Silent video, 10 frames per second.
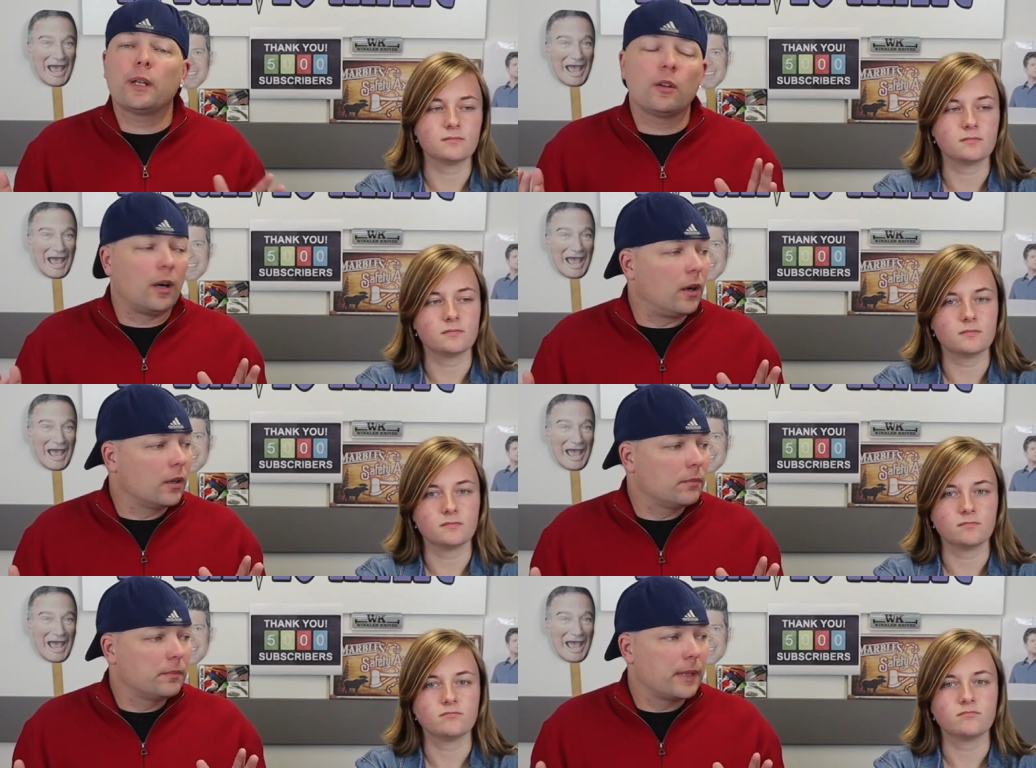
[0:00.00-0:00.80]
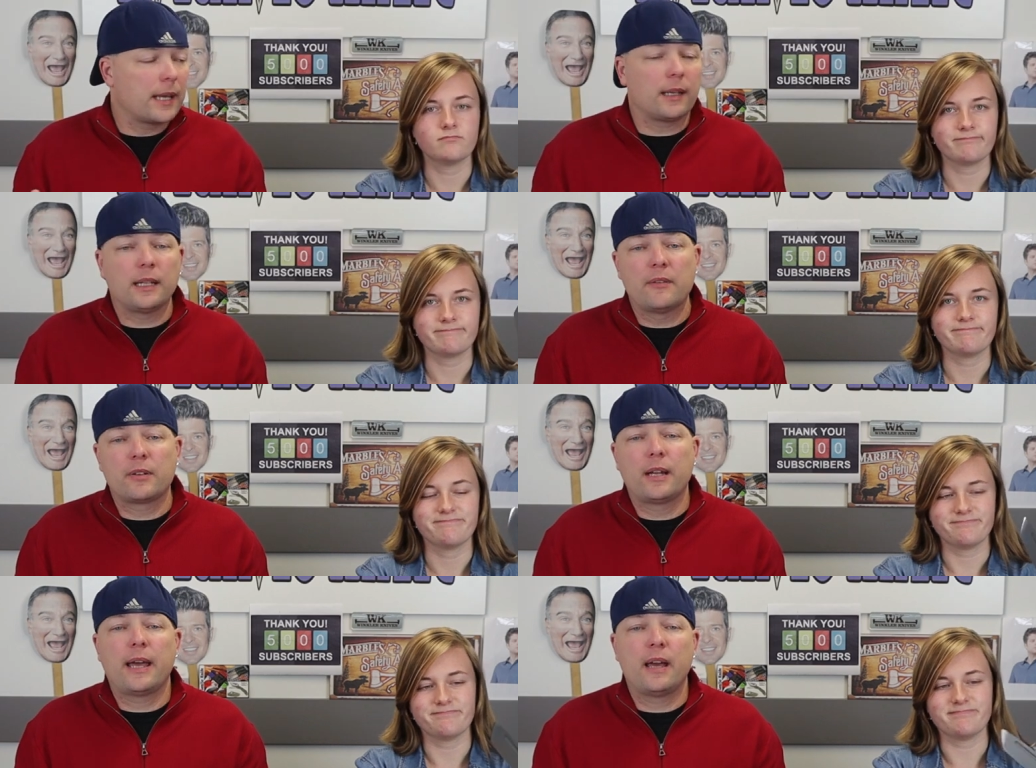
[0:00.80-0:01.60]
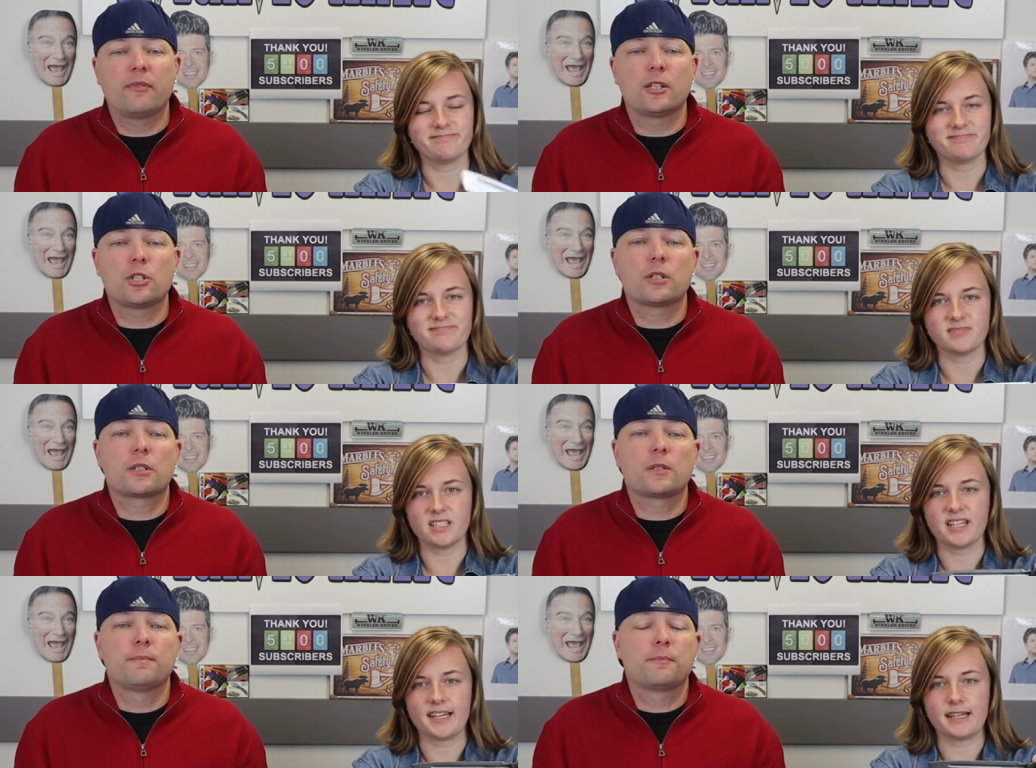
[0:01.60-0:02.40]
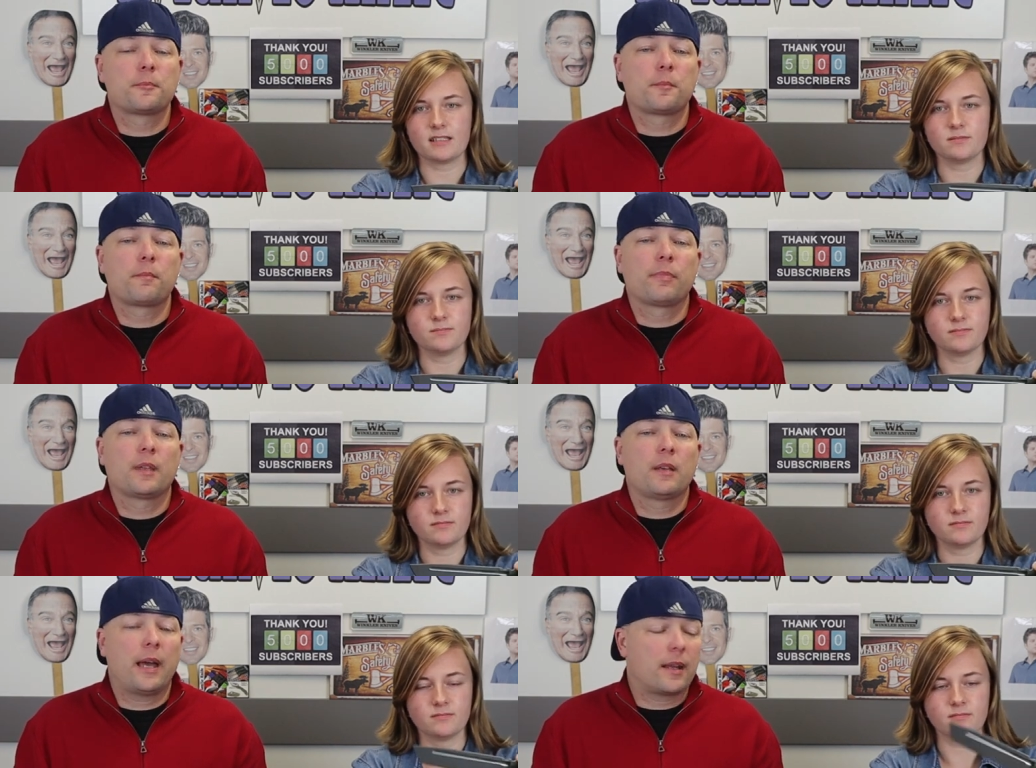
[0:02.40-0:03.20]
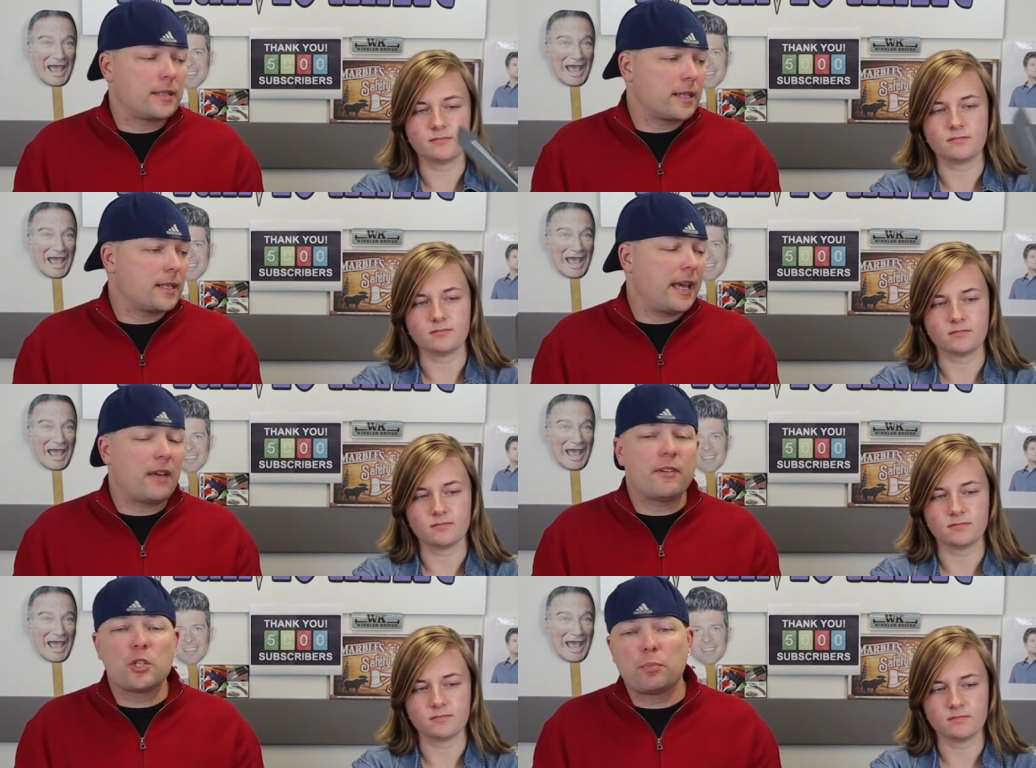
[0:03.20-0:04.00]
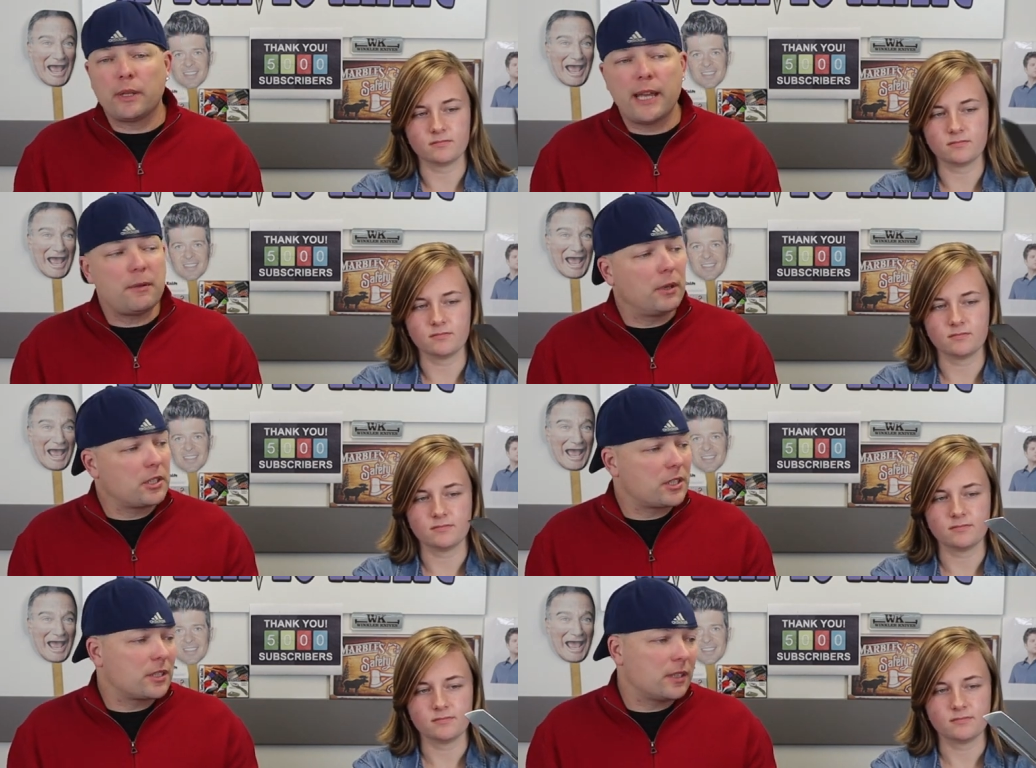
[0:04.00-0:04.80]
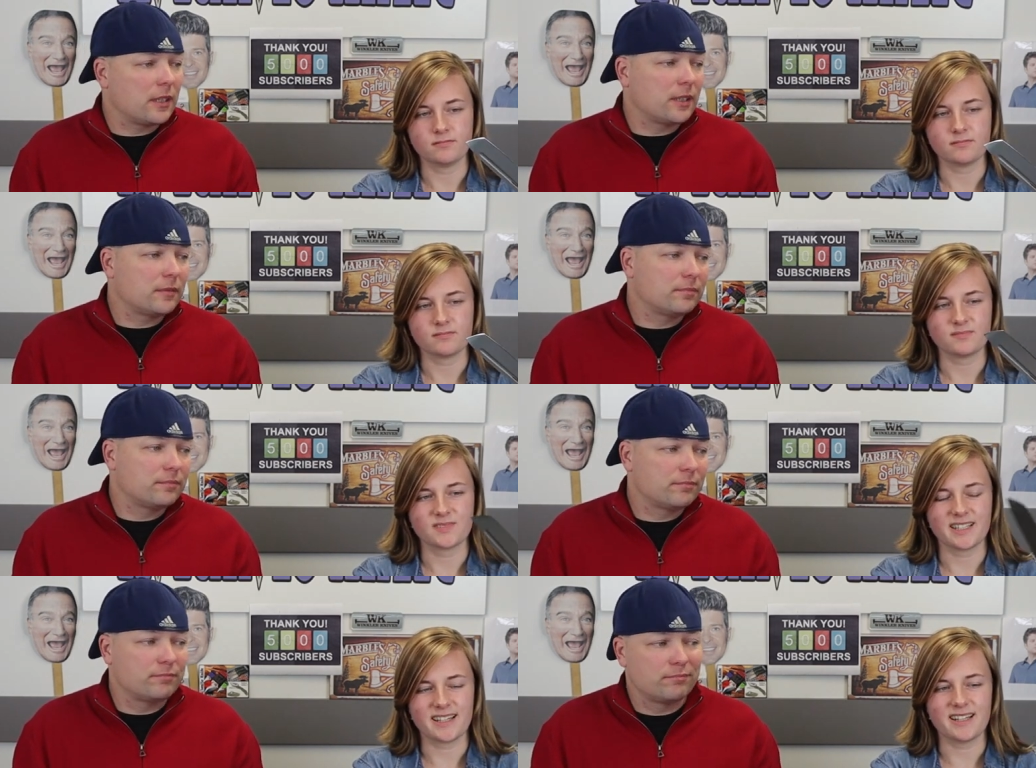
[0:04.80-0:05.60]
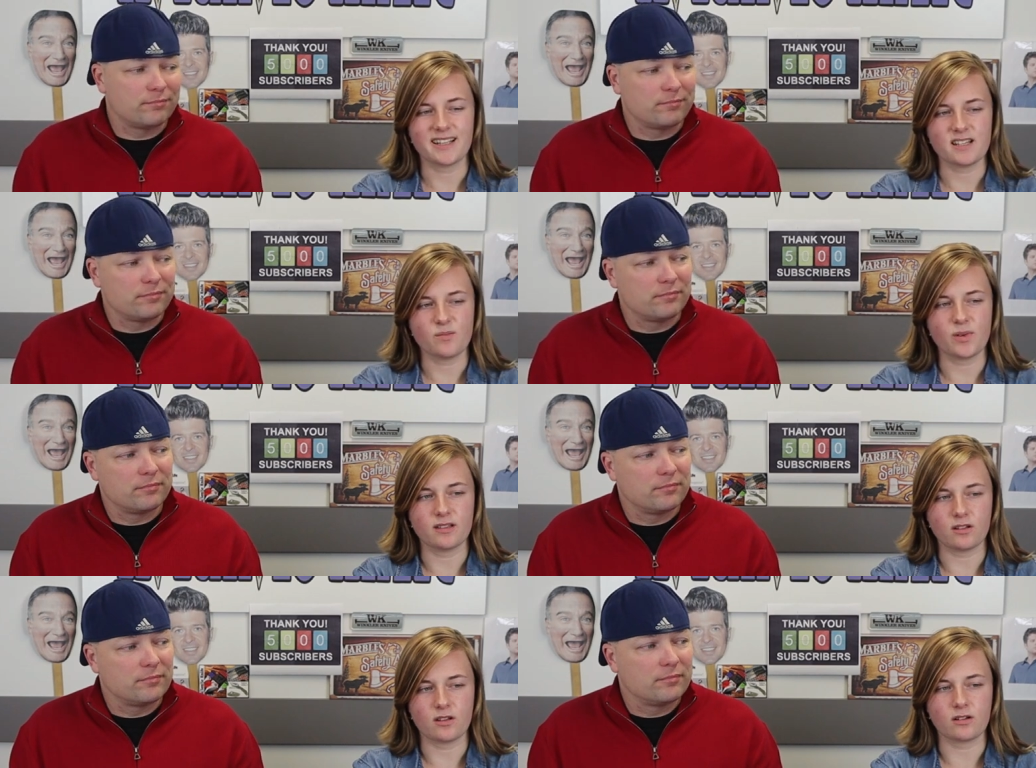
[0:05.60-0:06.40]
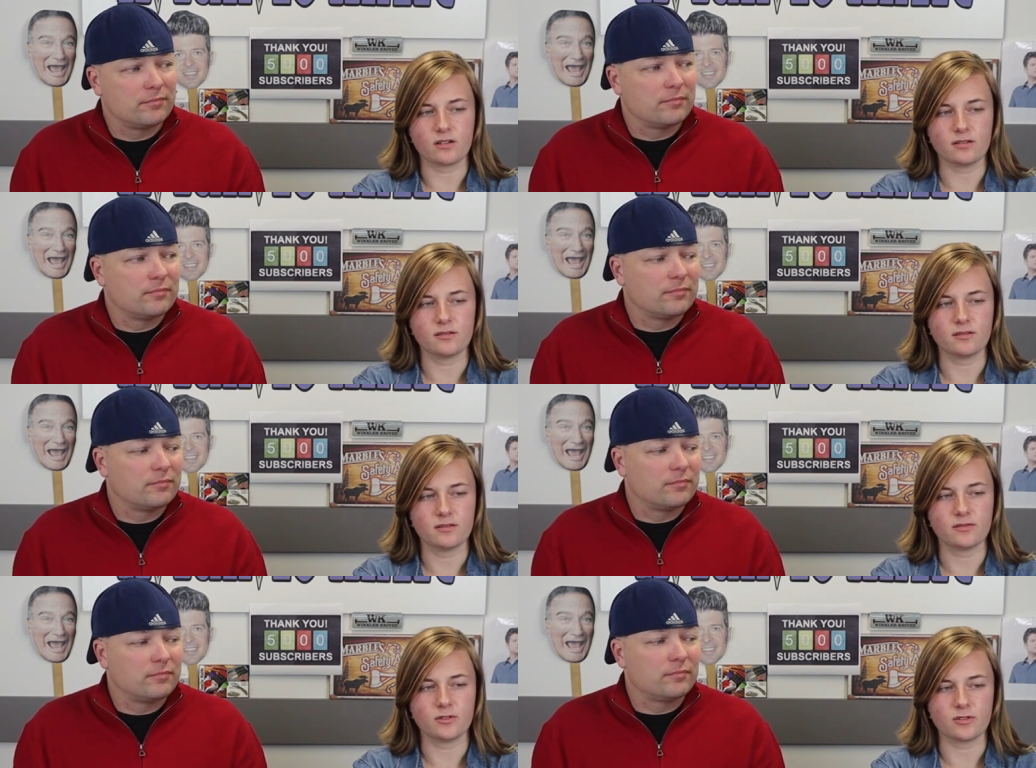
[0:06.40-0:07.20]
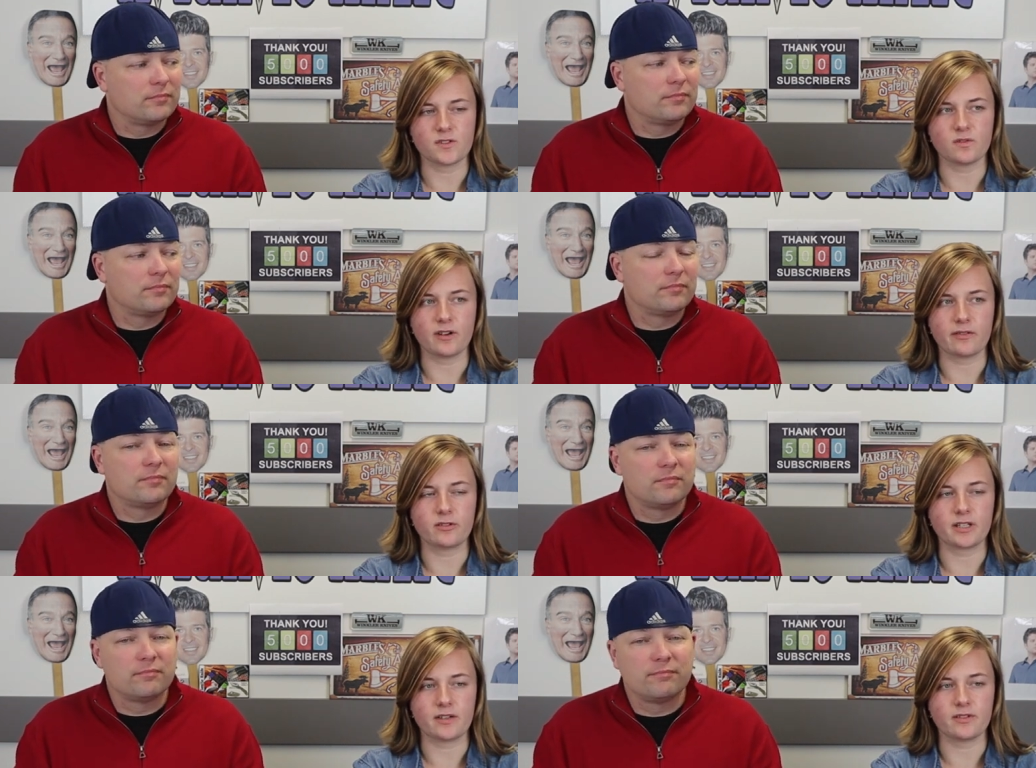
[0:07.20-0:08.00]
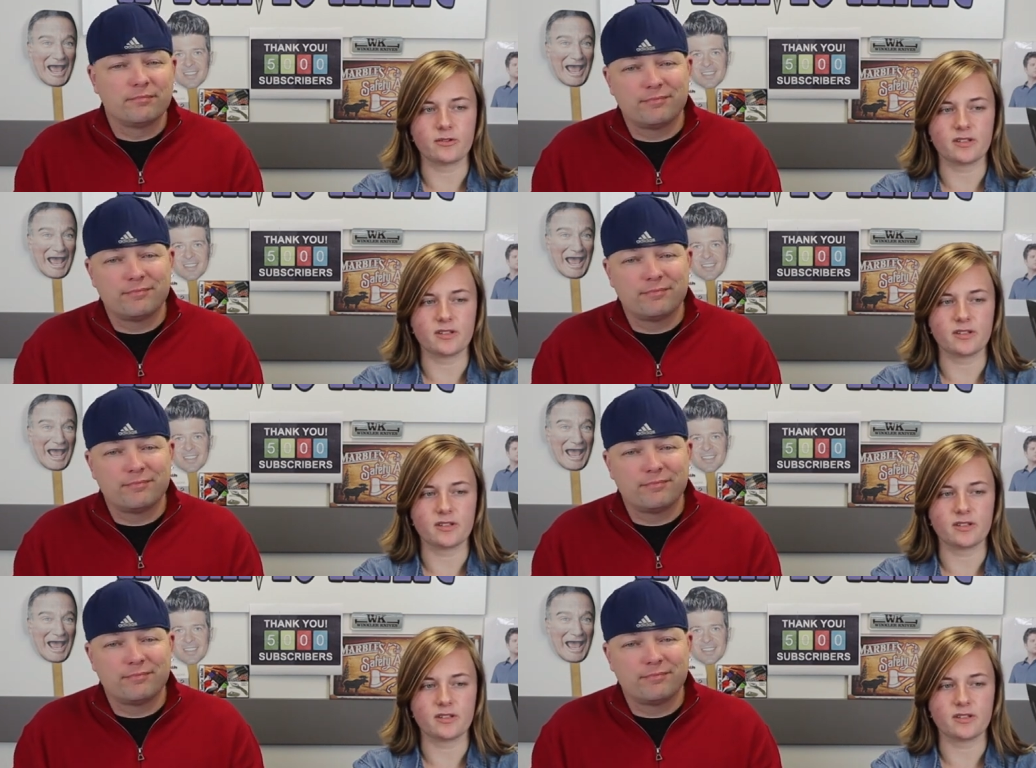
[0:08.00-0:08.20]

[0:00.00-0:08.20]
Speaker 1: bit long at eleven and a half inches.
Speaker 2: Yeah.
Speaker 1: Had a six and a half inch blade, which, you know.
Speaker 2: It is a bit long for a survival knife, I